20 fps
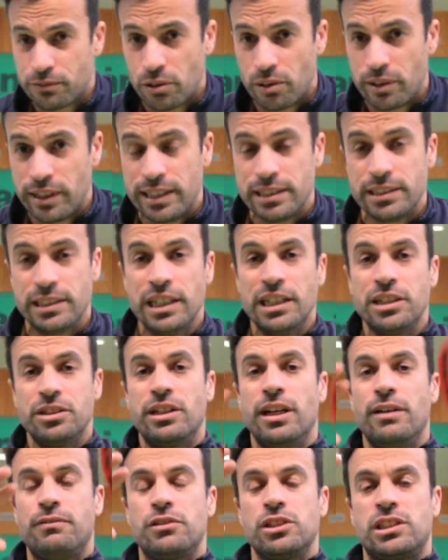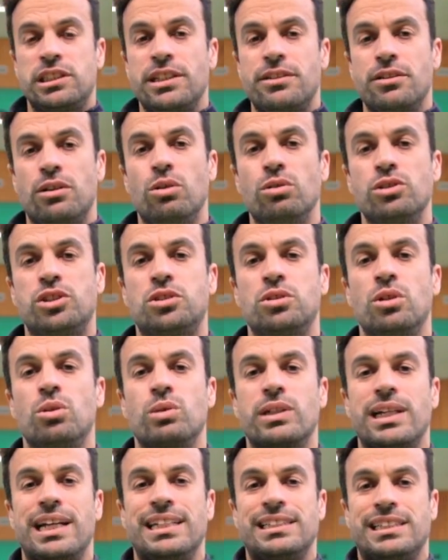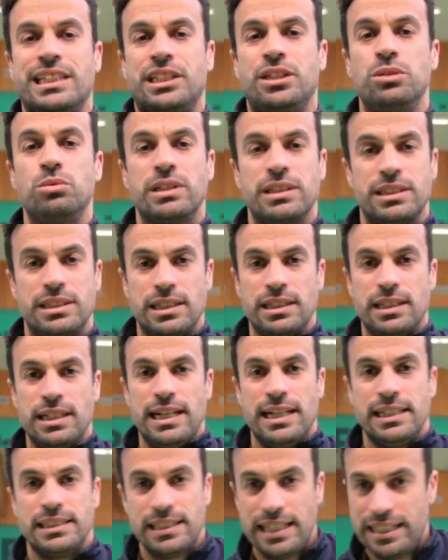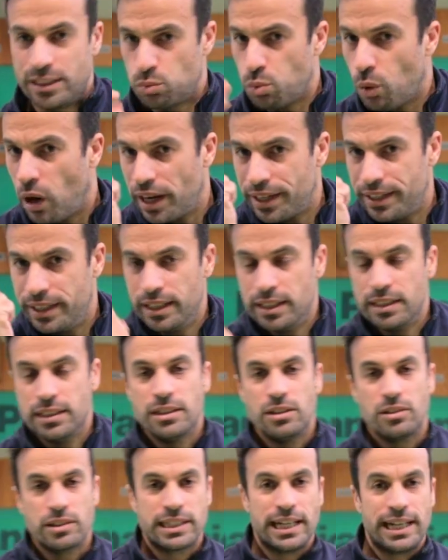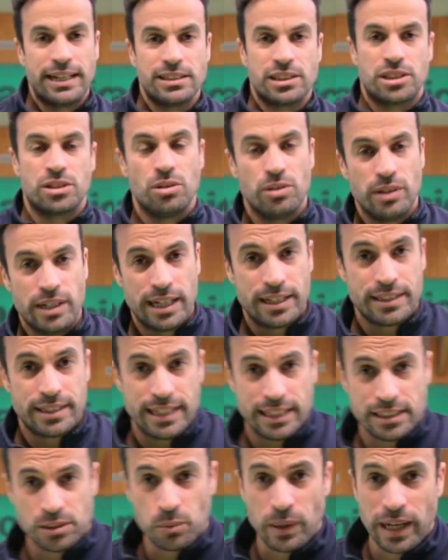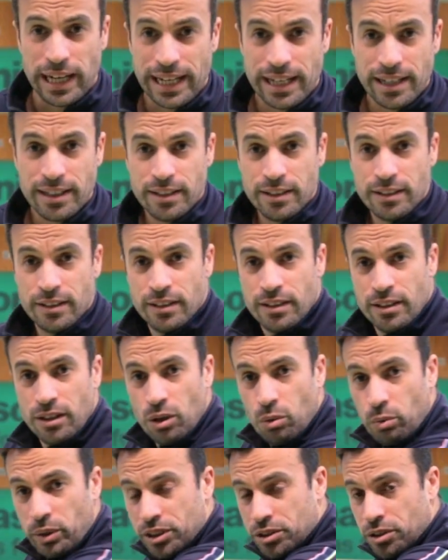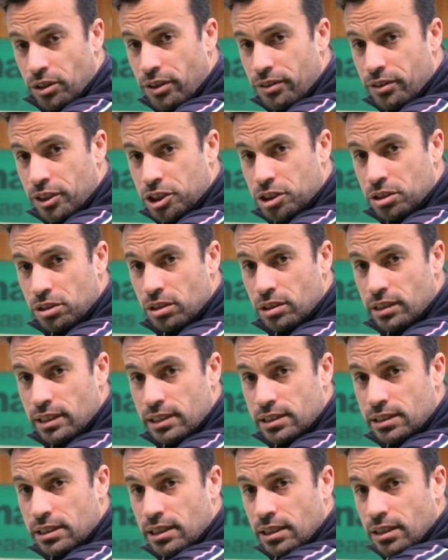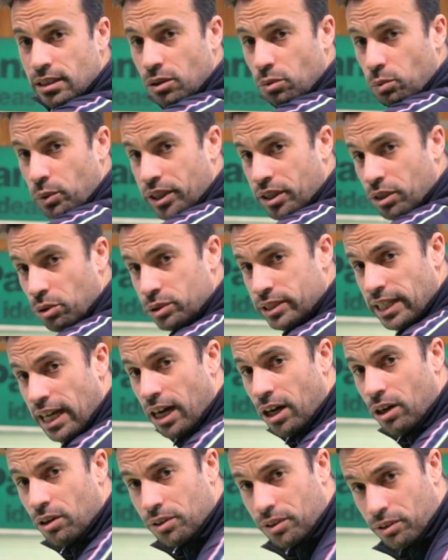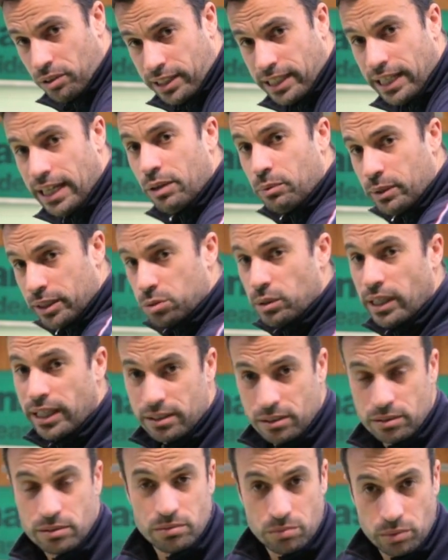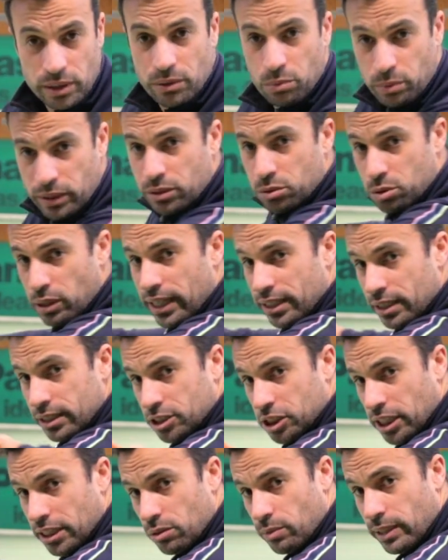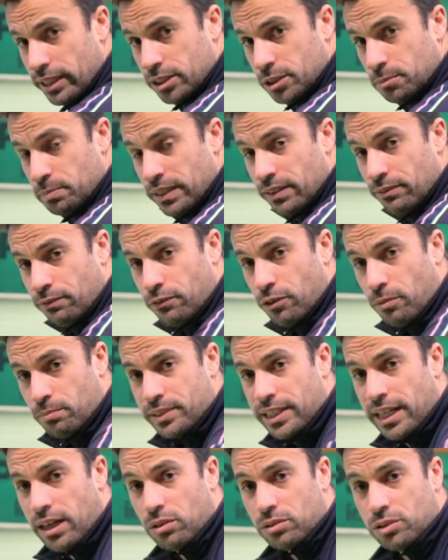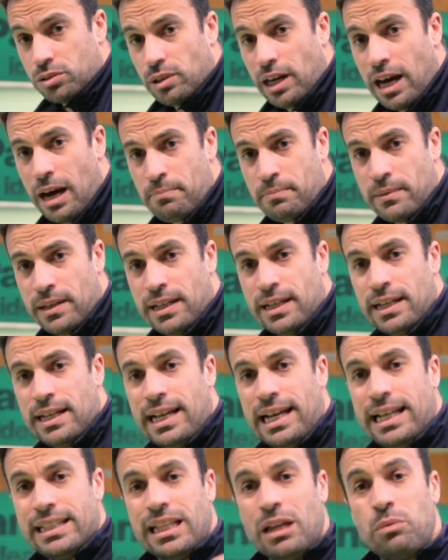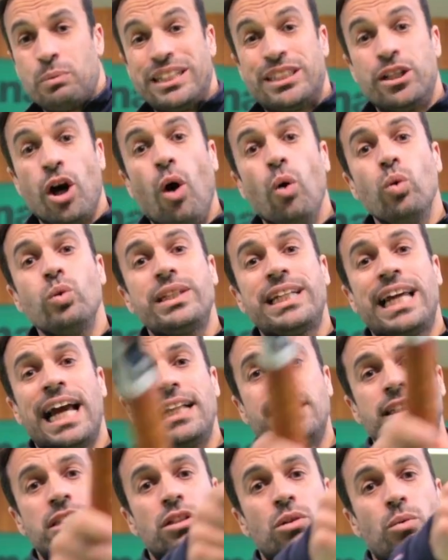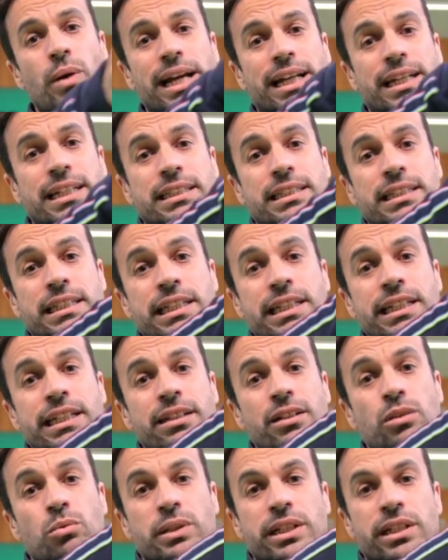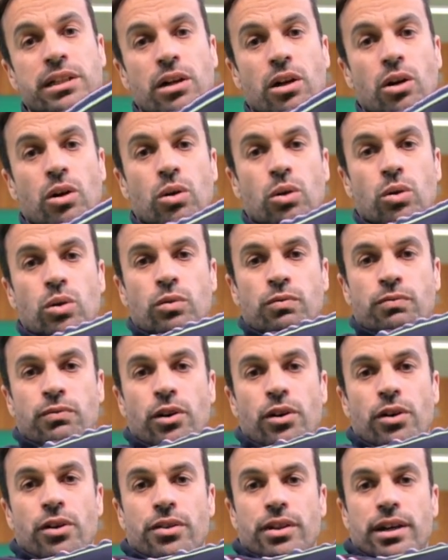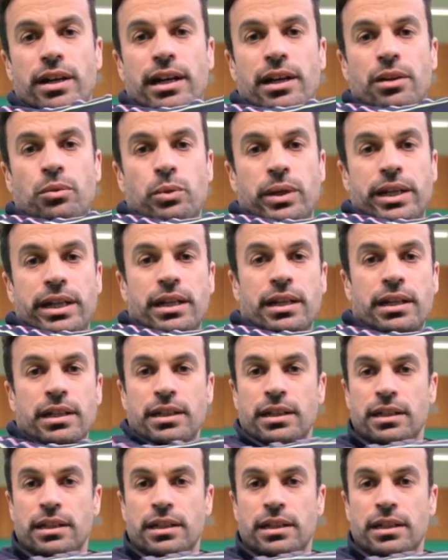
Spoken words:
forehand, you have to see the whole stroke as a unit, as one. Okay, so, and that's why we turn the shoulders, we go down, okay, we try to generate spin from down to up, and then we don't catch the racket here, we go further and we